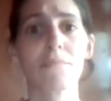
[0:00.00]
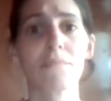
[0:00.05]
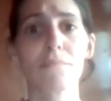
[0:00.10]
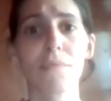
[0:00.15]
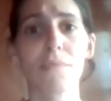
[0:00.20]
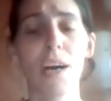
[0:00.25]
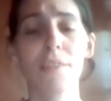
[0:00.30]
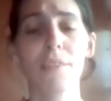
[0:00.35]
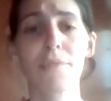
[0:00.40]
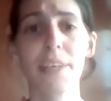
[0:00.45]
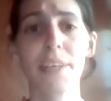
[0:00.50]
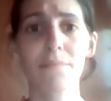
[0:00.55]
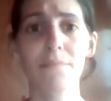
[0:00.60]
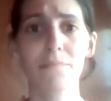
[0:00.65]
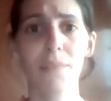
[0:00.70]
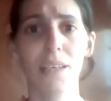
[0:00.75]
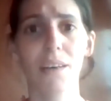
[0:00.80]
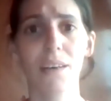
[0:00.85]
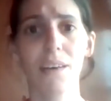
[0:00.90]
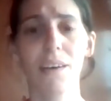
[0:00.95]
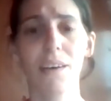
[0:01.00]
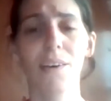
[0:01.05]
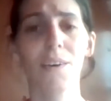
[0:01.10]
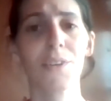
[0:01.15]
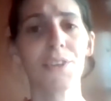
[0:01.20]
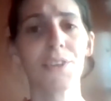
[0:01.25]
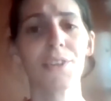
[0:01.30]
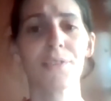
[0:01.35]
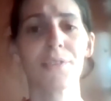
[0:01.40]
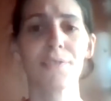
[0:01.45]
Roderick, all
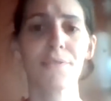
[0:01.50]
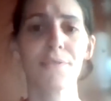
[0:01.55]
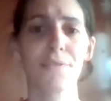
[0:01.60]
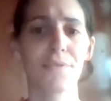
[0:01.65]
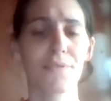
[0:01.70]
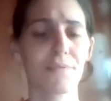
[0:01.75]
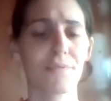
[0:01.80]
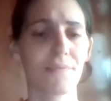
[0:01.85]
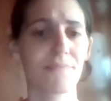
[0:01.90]
yours.